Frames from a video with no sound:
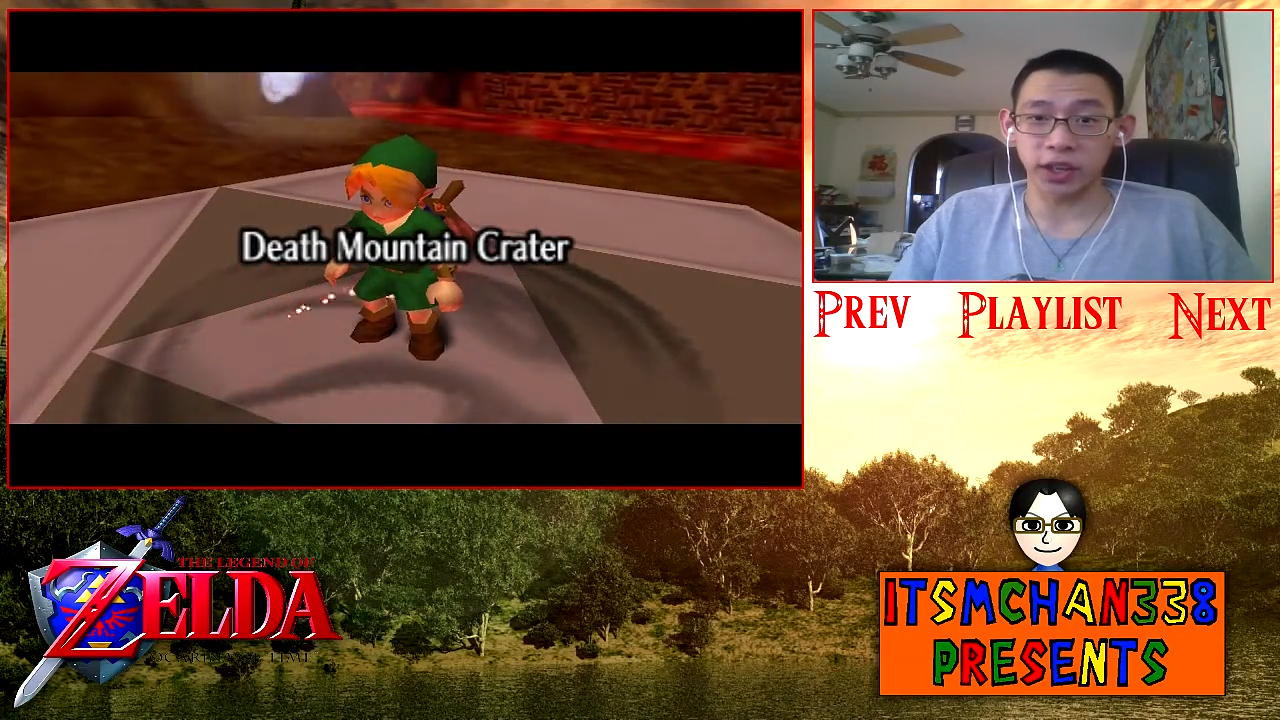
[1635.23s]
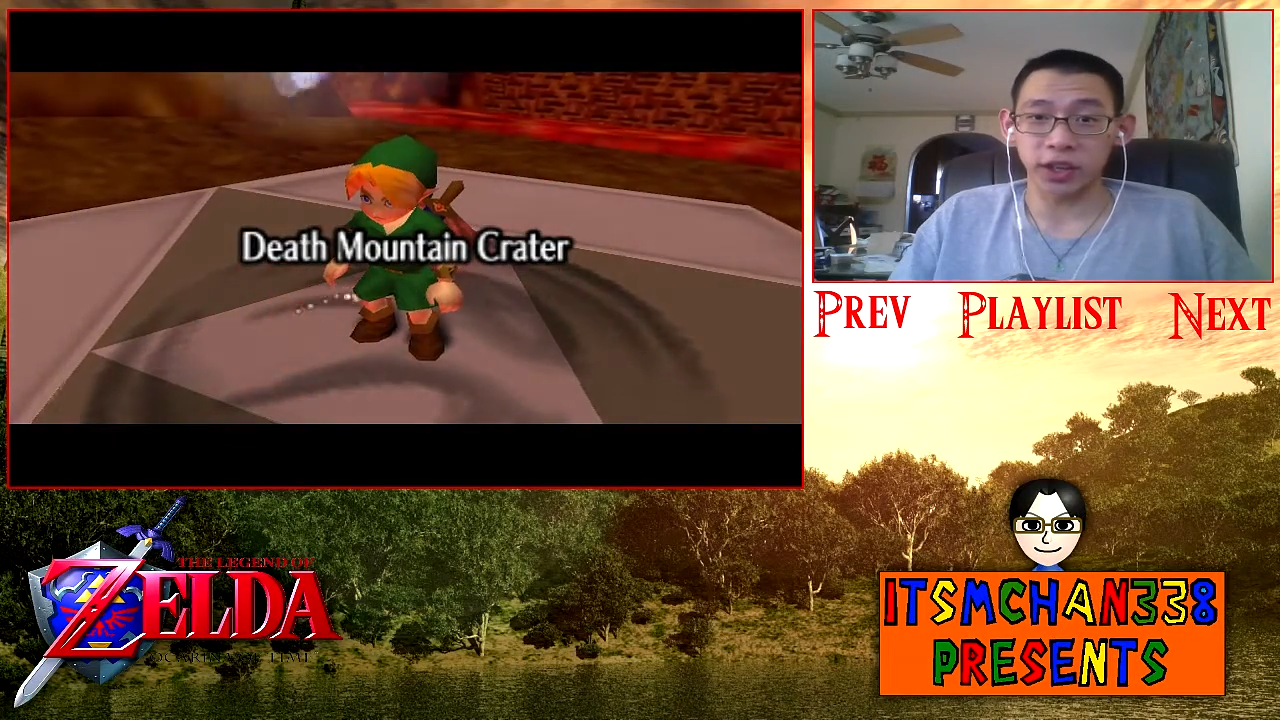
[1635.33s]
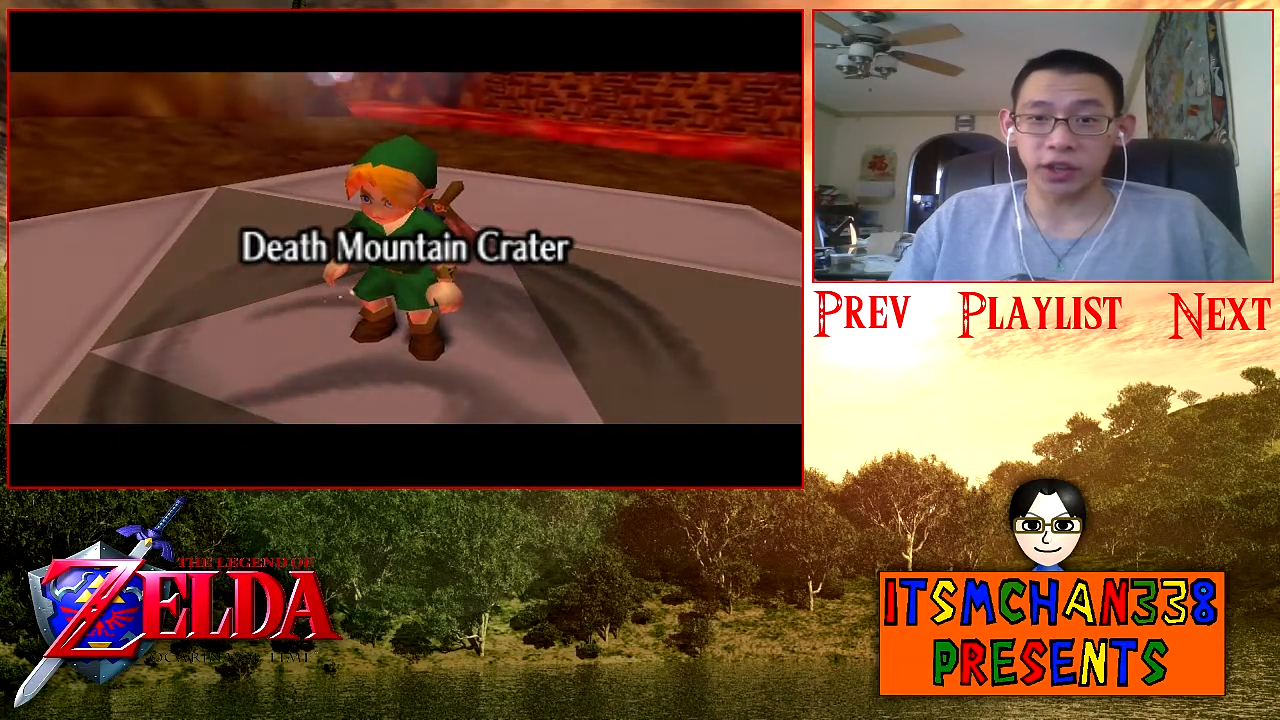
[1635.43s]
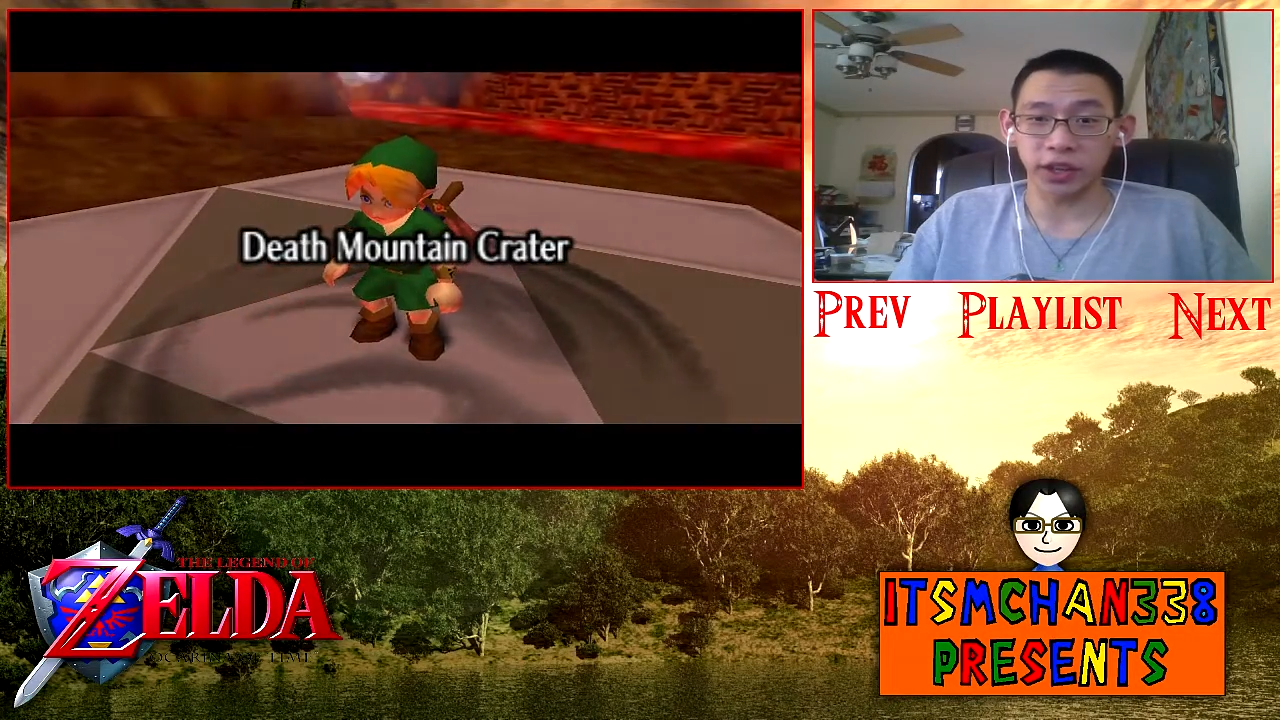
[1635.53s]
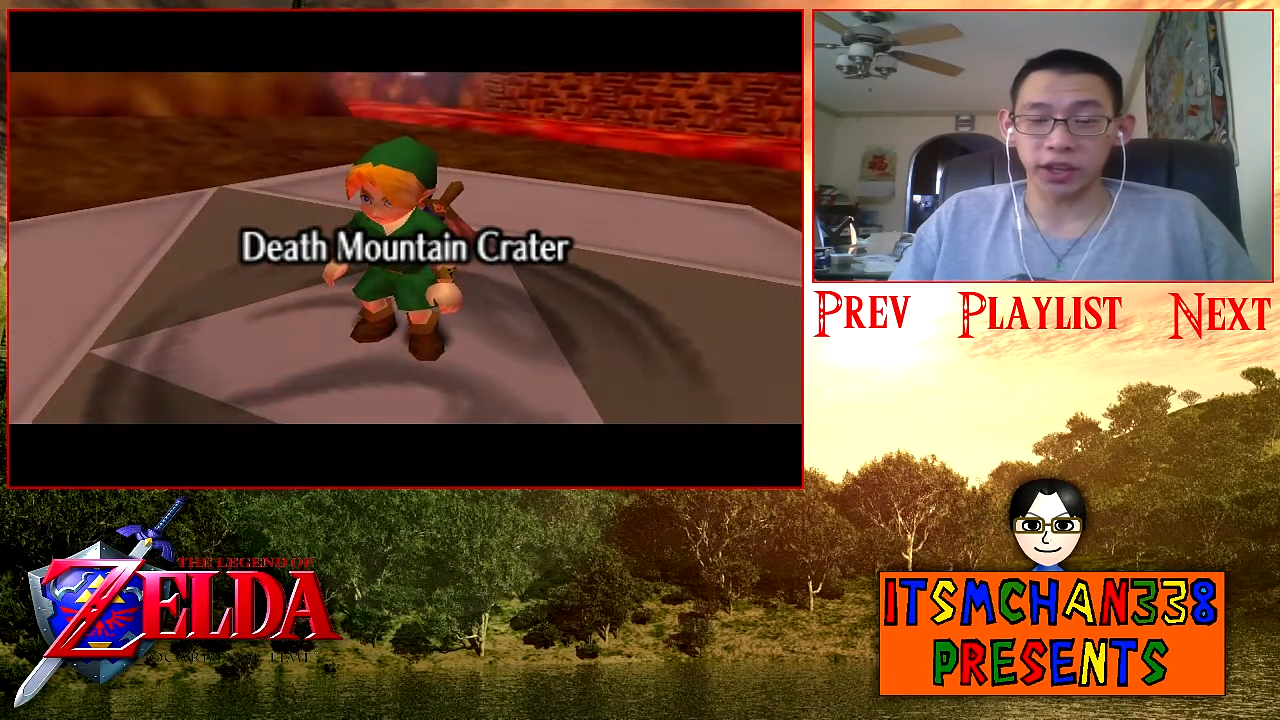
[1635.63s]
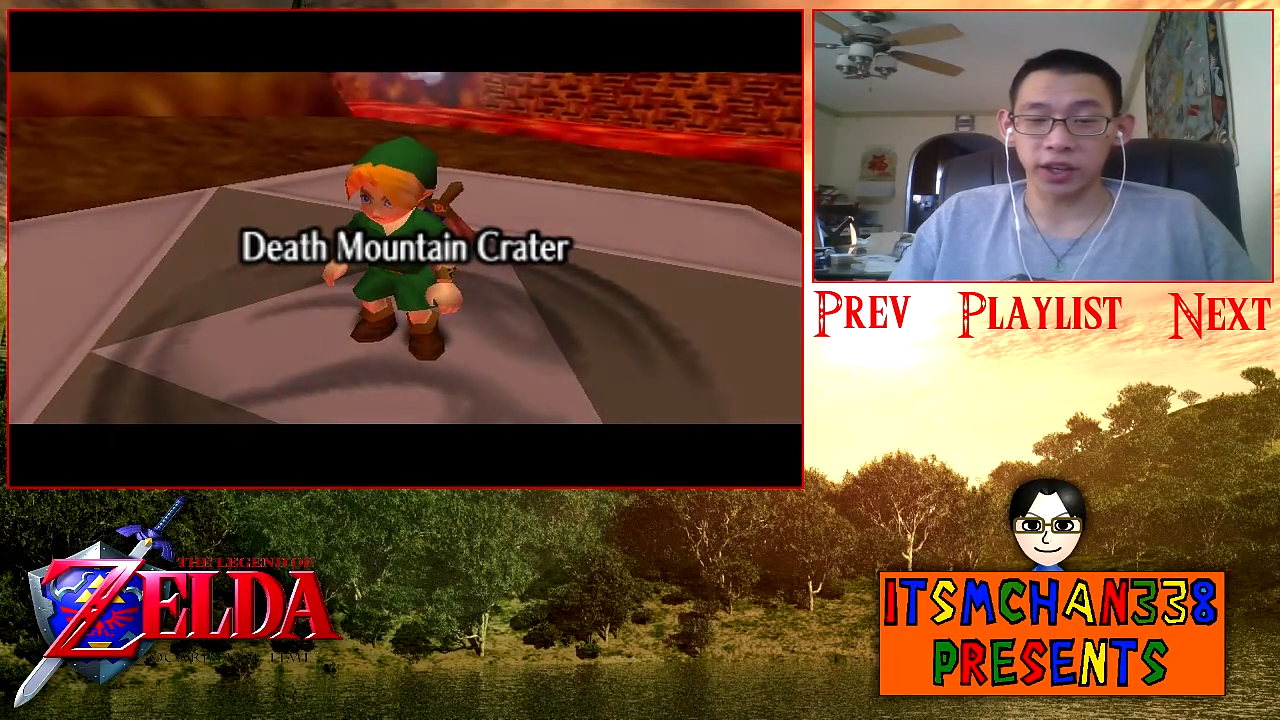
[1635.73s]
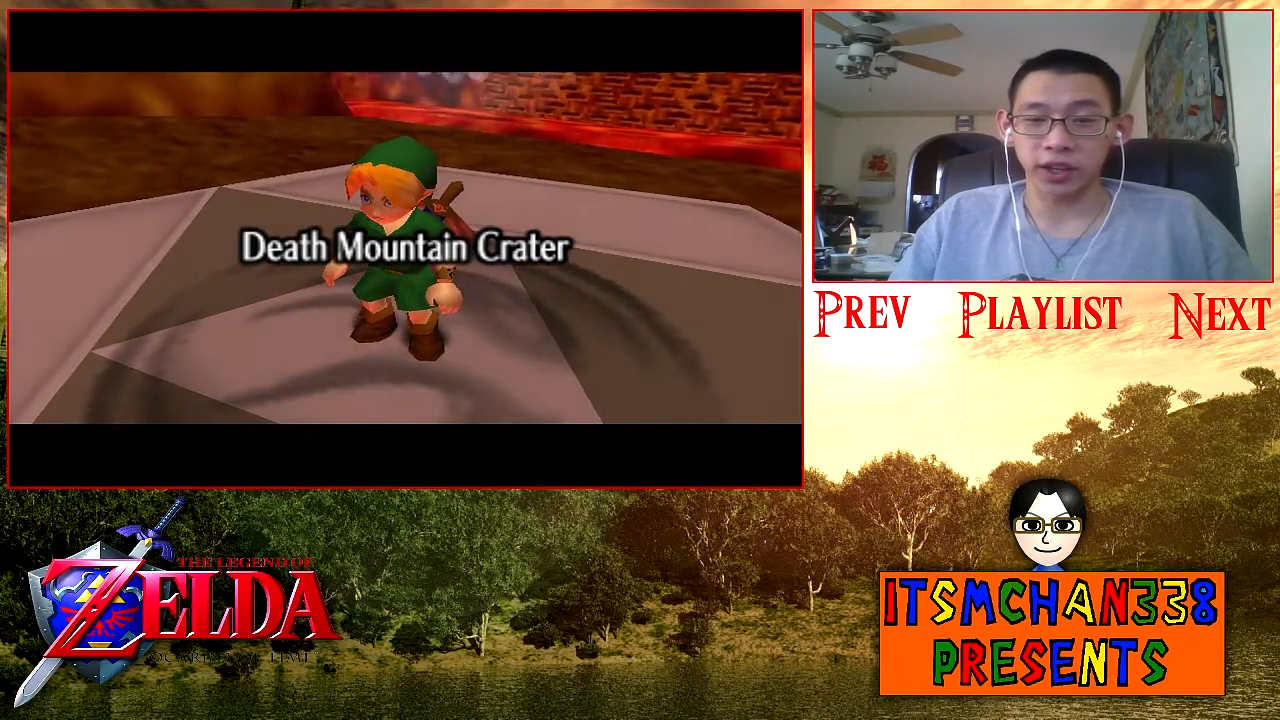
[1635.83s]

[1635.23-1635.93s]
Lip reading: Young Link.